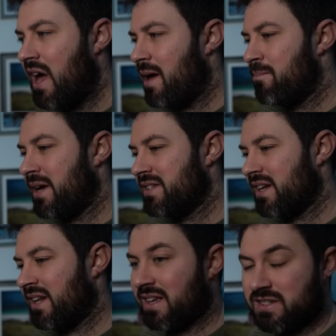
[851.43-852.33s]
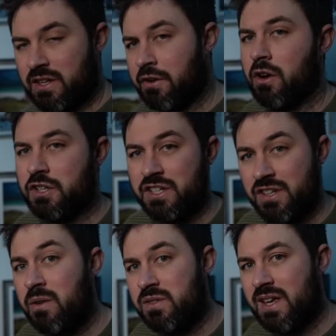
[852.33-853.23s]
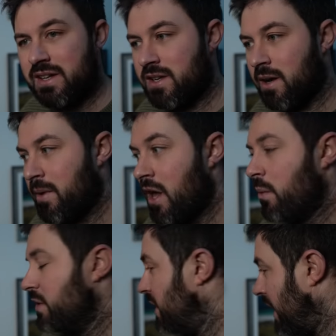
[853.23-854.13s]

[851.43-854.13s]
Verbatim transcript: and basically that's Synology's own setup, which